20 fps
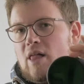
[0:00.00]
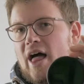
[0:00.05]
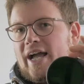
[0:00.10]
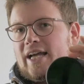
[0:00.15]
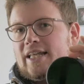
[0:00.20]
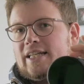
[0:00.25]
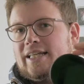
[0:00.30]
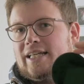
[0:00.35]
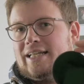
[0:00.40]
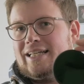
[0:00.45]

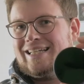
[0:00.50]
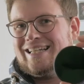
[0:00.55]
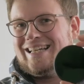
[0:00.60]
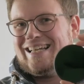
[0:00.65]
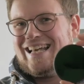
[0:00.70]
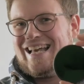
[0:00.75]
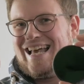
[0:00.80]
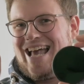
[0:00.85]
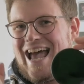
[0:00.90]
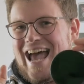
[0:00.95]
blackening
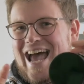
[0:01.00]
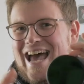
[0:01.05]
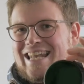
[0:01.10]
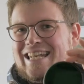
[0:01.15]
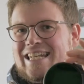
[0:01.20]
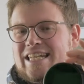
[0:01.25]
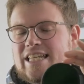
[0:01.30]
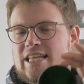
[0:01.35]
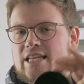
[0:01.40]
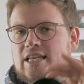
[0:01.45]

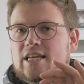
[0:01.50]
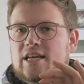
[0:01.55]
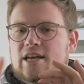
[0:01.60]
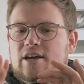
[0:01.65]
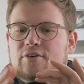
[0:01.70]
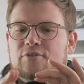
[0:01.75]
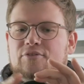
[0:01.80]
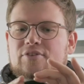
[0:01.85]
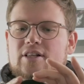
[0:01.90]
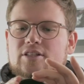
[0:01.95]
ND
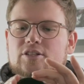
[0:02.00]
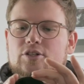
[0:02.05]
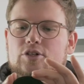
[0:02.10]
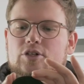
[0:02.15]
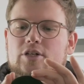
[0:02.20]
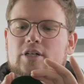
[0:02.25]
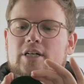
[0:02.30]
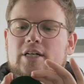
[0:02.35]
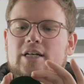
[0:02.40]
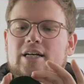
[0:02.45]

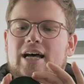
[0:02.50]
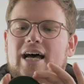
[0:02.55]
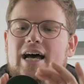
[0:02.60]
filter.